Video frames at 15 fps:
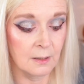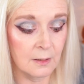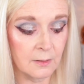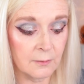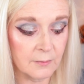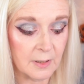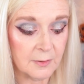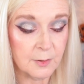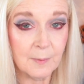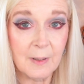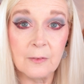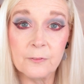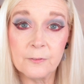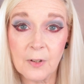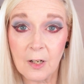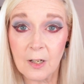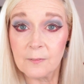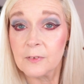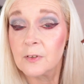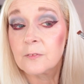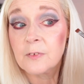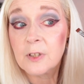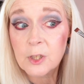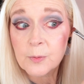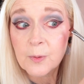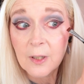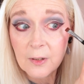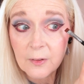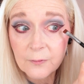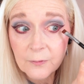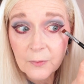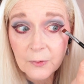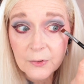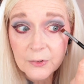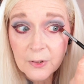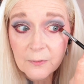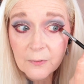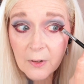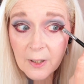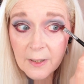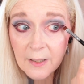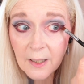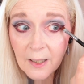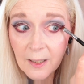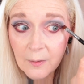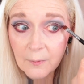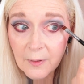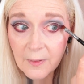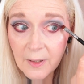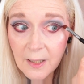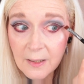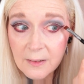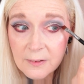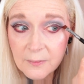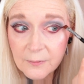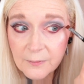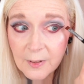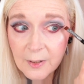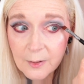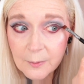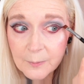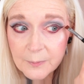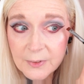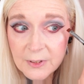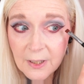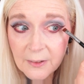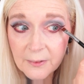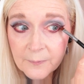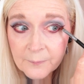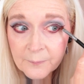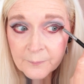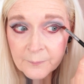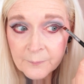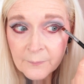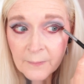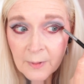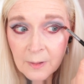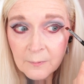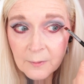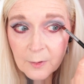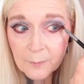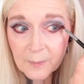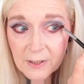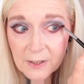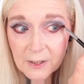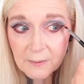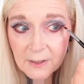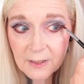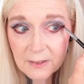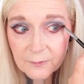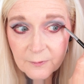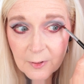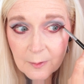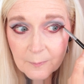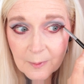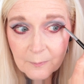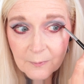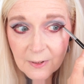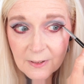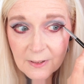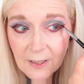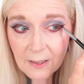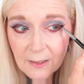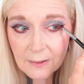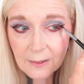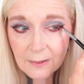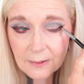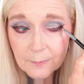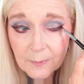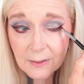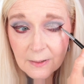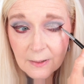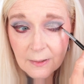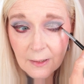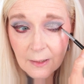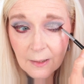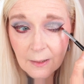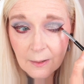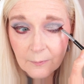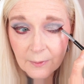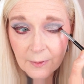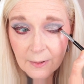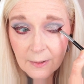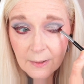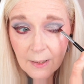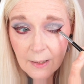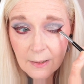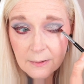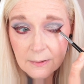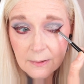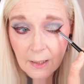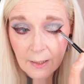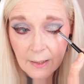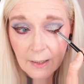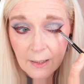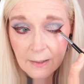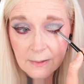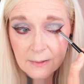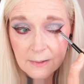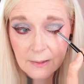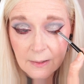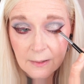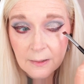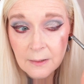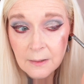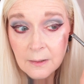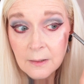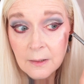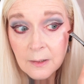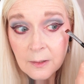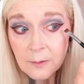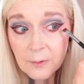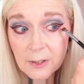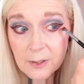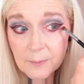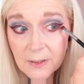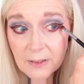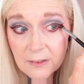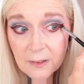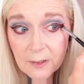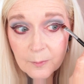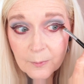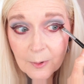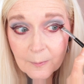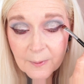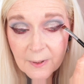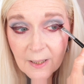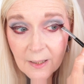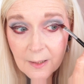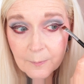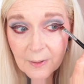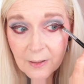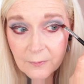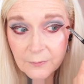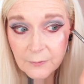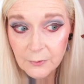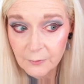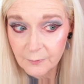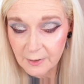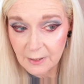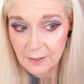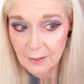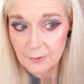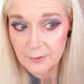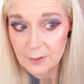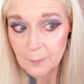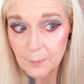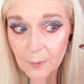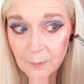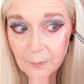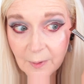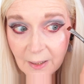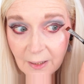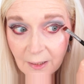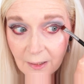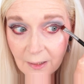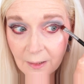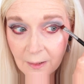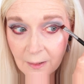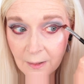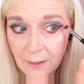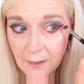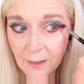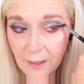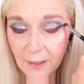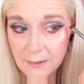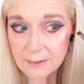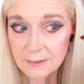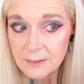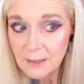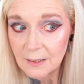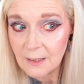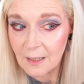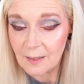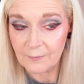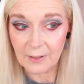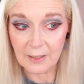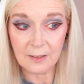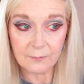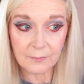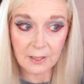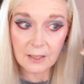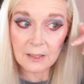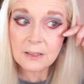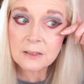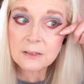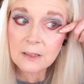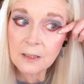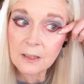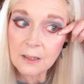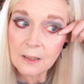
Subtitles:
around about 5 and I finish work at 4, so I've got an hour there to film. So what I've been doing is filming one day and then spending that hour the next day editing, which means I can probably get about 4 videos up a week and still have evenings,